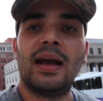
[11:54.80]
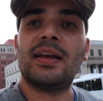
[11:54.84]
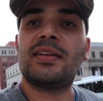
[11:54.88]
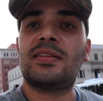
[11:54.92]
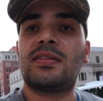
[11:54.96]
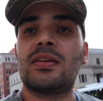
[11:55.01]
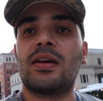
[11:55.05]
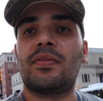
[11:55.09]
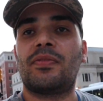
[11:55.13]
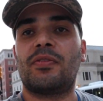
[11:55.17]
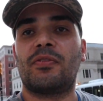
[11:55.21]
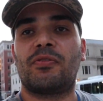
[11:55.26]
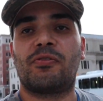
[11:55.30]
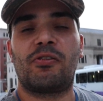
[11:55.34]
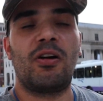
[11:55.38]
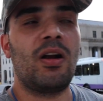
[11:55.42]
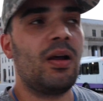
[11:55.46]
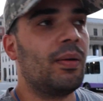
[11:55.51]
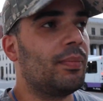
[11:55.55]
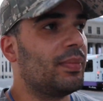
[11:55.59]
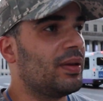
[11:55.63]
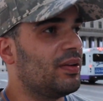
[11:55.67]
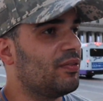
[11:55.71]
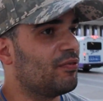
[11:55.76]
suffer
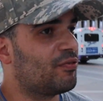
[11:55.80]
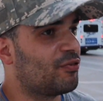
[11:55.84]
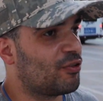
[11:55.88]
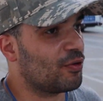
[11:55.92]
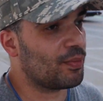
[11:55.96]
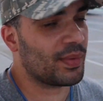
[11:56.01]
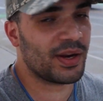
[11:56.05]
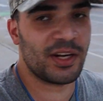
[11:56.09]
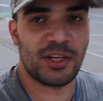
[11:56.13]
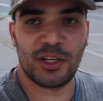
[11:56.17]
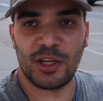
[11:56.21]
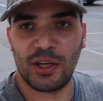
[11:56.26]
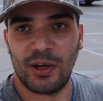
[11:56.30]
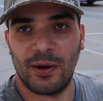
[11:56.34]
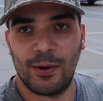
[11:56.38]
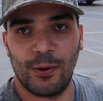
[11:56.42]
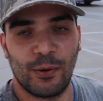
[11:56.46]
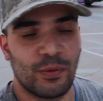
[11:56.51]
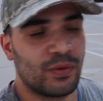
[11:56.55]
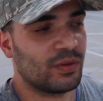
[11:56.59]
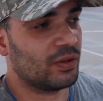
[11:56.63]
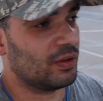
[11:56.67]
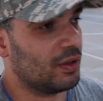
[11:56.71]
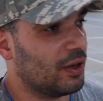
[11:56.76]
from information
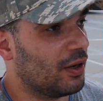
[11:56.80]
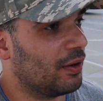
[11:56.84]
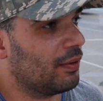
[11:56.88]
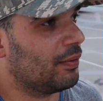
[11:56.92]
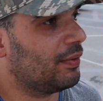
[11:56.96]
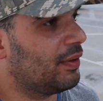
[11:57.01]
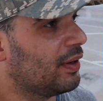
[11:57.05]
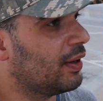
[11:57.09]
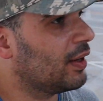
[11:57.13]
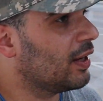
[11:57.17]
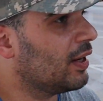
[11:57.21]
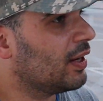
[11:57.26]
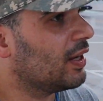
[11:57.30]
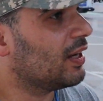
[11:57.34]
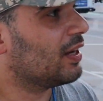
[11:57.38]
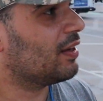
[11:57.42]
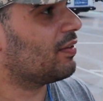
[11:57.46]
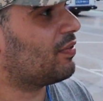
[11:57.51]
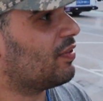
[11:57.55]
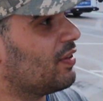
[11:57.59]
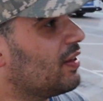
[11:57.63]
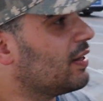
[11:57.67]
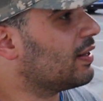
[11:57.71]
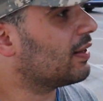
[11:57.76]
overload,
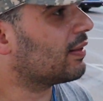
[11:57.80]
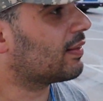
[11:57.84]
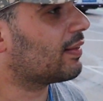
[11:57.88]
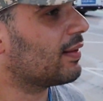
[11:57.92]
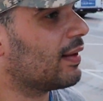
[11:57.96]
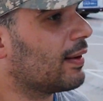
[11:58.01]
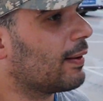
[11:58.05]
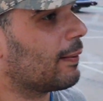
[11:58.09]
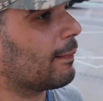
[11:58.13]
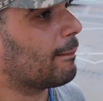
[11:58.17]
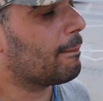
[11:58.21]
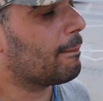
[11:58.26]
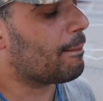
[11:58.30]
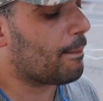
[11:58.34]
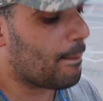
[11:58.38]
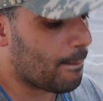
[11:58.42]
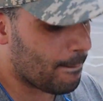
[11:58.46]
if anything.